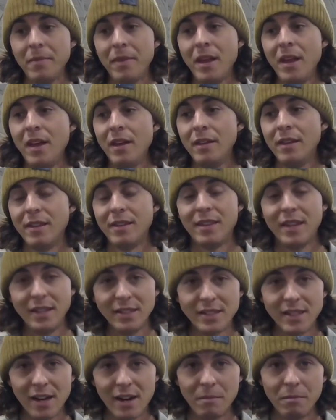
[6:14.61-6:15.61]
the things that
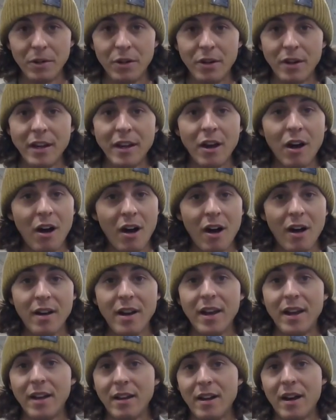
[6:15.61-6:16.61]
I'm learning on
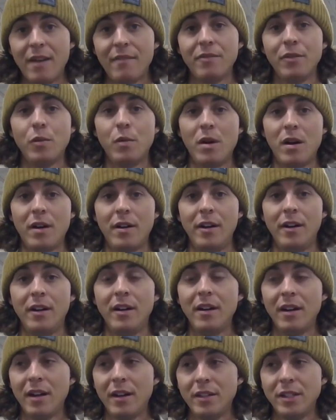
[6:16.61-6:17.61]
and off the water,
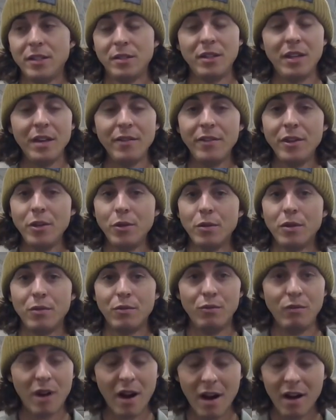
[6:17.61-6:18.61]
and just giving you a
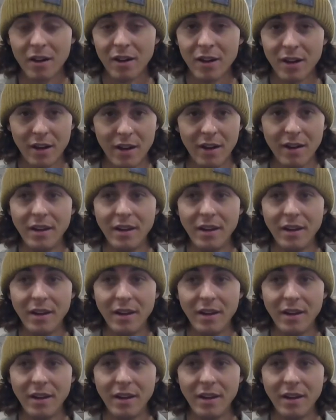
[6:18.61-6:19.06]
raw cut